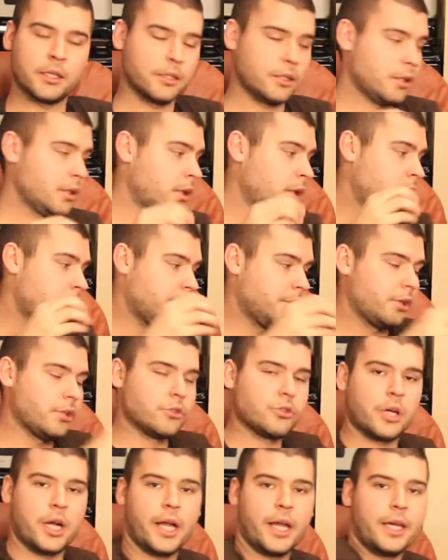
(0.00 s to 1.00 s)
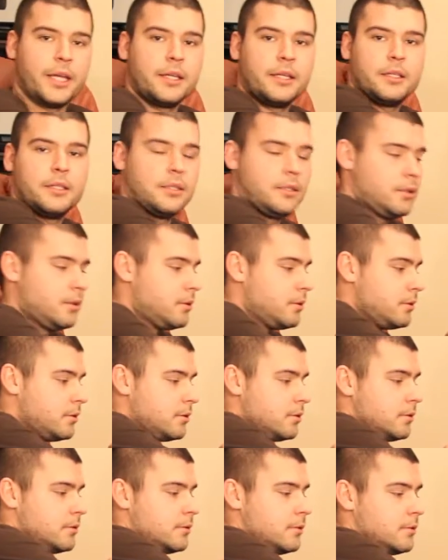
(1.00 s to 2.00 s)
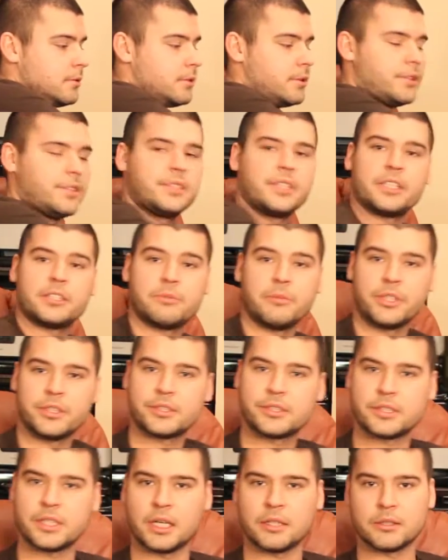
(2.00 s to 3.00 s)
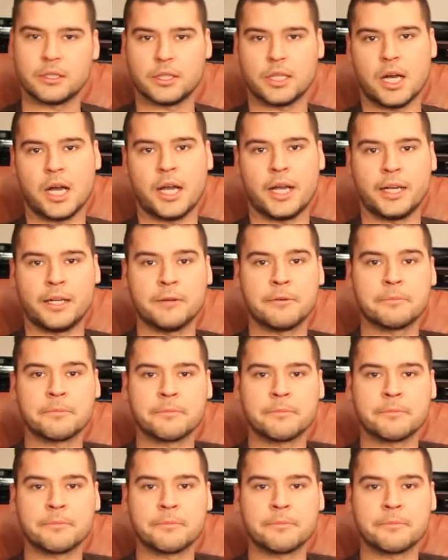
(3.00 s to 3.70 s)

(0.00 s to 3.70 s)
you can try it 6 months down the line,